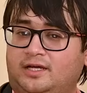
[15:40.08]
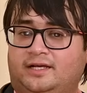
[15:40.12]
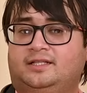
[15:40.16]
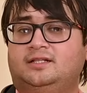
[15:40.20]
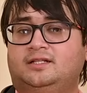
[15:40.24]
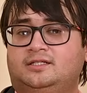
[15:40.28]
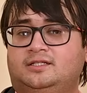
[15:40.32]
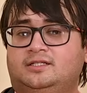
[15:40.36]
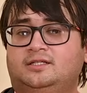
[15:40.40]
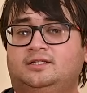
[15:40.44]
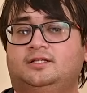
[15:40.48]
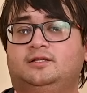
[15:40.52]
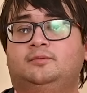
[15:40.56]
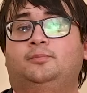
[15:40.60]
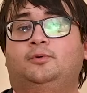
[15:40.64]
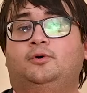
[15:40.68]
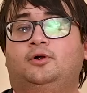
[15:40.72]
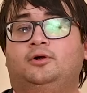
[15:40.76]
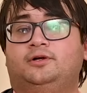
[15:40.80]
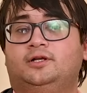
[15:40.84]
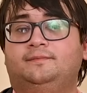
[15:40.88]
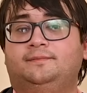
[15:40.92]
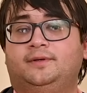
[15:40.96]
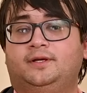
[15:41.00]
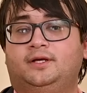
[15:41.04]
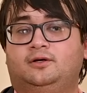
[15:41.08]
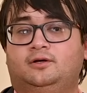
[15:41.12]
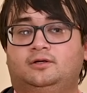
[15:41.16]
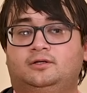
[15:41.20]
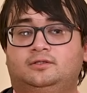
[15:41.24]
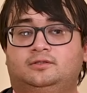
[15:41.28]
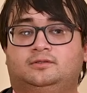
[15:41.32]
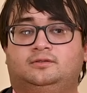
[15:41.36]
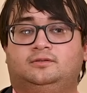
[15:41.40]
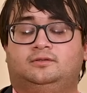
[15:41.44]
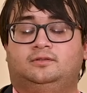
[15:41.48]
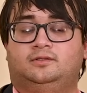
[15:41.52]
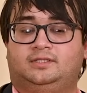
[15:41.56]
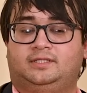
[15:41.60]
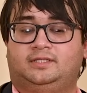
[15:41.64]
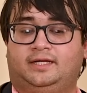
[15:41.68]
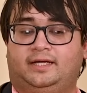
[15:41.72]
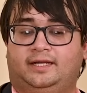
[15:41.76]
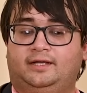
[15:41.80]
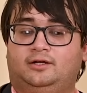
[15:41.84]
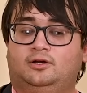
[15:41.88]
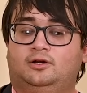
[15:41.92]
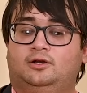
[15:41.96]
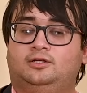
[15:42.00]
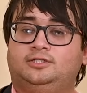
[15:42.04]
I think this is important because the
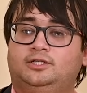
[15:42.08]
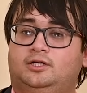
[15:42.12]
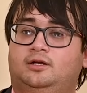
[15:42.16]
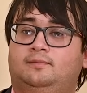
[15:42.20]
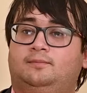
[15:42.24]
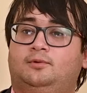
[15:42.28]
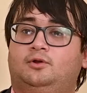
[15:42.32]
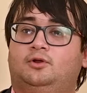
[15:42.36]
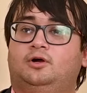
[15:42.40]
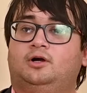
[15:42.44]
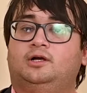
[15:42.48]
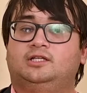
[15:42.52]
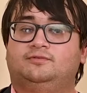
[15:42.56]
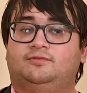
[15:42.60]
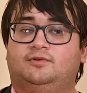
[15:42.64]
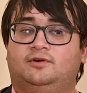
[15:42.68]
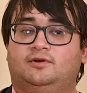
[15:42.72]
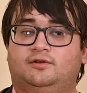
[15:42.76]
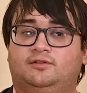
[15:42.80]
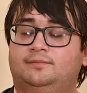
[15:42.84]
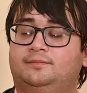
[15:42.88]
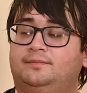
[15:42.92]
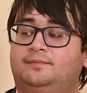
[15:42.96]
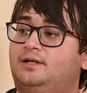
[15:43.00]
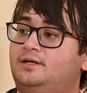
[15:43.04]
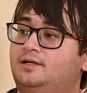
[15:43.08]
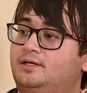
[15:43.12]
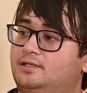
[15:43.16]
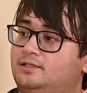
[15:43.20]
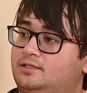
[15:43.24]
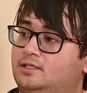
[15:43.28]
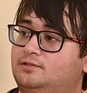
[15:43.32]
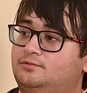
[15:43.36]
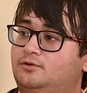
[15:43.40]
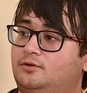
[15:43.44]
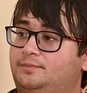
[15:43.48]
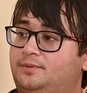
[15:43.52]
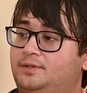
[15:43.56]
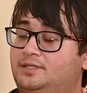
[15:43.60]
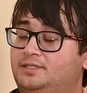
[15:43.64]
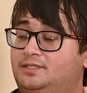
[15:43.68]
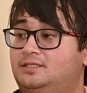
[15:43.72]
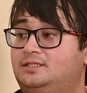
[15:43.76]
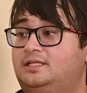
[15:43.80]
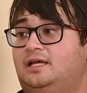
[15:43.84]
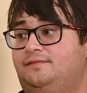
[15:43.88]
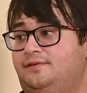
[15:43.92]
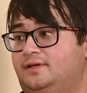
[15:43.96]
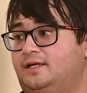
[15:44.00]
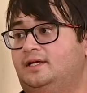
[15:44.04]
psychological block is one of the main reasons for
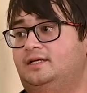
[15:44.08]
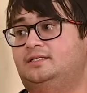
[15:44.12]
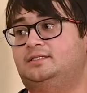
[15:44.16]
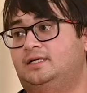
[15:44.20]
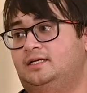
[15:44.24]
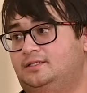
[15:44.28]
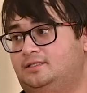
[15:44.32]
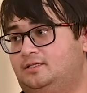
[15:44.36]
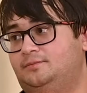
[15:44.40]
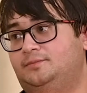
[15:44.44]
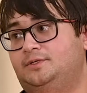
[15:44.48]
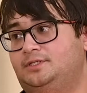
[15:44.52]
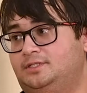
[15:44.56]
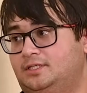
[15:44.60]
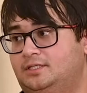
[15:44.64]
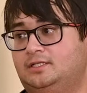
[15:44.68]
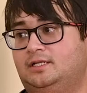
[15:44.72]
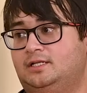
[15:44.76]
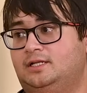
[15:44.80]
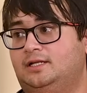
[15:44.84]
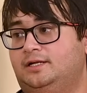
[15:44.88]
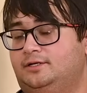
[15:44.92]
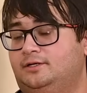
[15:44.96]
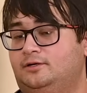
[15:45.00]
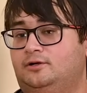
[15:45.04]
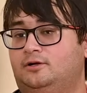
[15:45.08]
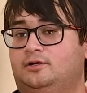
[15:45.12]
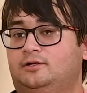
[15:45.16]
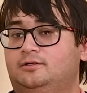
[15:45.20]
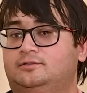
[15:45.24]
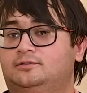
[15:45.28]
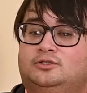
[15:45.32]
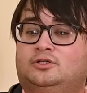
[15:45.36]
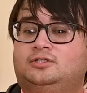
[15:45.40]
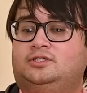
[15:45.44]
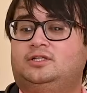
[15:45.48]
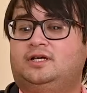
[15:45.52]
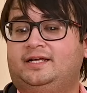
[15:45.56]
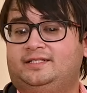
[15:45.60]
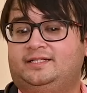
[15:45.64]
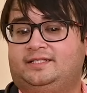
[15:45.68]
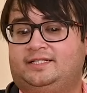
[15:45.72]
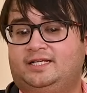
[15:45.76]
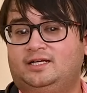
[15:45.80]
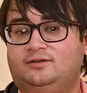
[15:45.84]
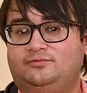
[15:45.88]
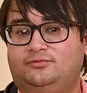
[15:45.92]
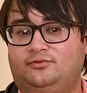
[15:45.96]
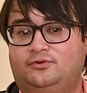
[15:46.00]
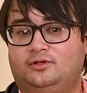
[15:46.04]
patients having exacerbations later on. So, so
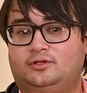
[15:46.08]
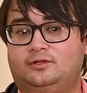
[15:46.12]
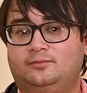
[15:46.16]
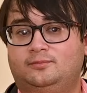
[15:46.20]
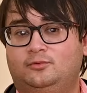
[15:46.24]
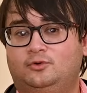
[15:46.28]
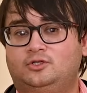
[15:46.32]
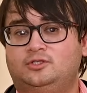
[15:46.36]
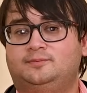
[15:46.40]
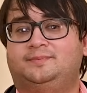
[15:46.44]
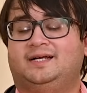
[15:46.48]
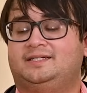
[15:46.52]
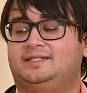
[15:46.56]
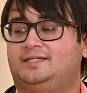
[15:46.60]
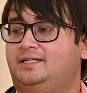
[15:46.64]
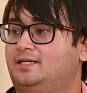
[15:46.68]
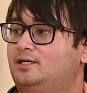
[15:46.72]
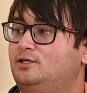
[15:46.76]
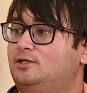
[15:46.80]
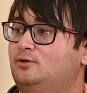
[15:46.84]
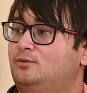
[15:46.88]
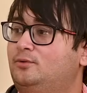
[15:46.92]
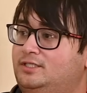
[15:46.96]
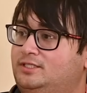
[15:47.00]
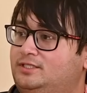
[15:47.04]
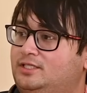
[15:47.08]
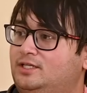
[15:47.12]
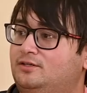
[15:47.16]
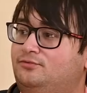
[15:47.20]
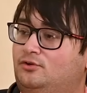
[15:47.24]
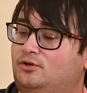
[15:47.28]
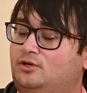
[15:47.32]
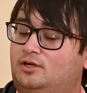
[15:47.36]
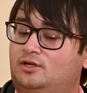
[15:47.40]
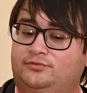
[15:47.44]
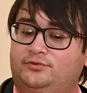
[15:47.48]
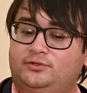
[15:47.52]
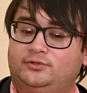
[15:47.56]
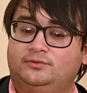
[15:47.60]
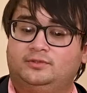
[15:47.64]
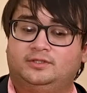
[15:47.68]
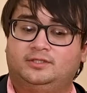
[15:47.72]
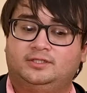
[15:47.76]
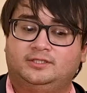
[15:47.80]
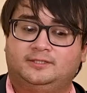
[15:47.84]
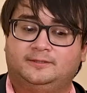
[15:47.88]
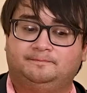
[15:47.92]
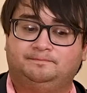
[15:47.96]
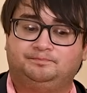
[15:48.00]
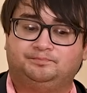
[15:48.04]
I think for the most practical question for our
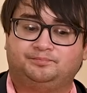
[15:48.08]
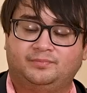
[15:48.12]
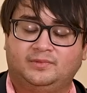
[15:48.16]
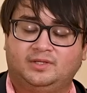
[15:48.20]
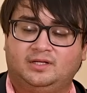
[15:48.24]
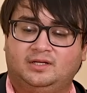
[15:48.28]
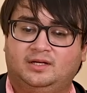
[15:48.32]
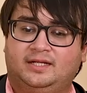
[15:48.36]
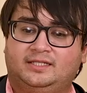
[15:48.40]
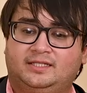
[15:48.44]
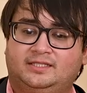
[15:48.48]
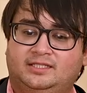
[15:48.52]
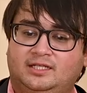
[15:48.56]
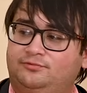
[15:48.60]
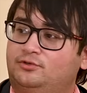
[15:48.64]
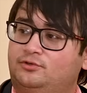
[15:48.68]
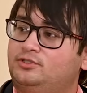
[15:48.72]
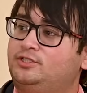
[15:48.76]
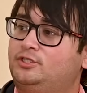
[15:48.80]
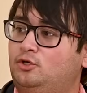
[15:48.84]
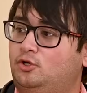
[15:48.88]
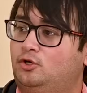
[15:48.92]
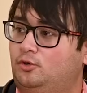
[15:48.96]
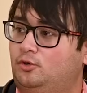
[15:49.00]
viewers, let's say for